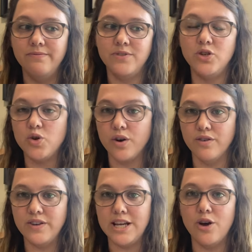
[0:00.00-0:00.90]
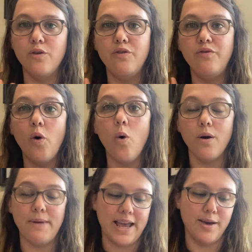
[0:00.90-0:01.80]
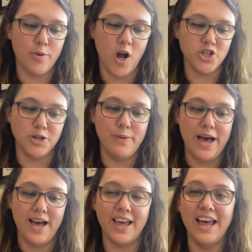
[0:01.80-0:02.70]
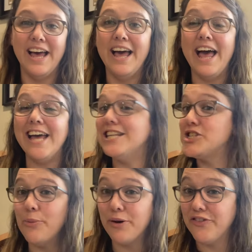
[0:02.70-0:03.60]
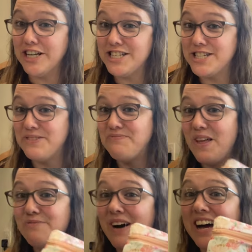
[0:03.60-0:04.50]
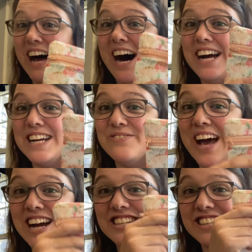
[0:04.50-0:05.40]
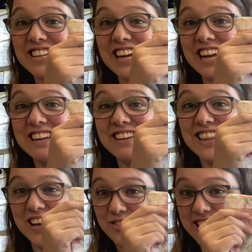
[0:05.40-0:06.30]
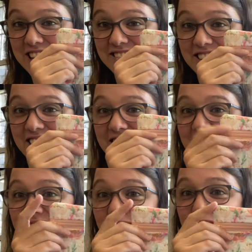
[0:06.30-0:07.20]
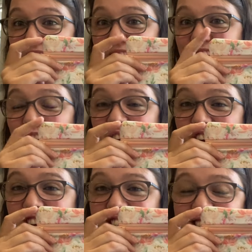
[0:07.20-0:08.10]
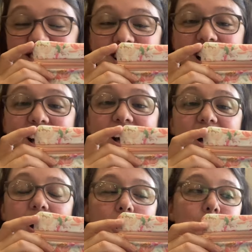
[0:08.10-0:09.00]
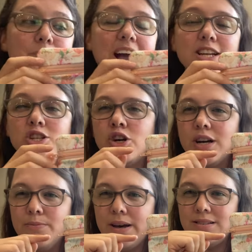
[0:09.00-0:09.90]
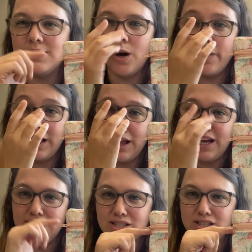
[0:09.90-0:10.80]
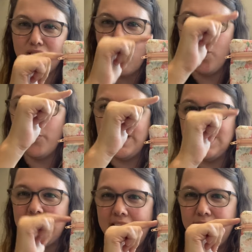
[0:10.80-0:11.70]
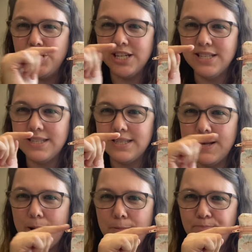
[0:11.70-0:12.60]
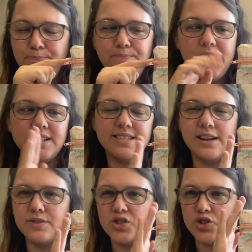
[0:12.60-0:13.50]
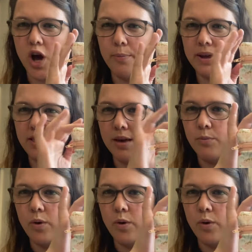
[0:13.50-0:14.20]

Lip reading: tutorial video for making a project bag. It's not perfect, but I am actually in love with it. I love the round corners. I took my sewing lines all the way to the edges instead of stopping them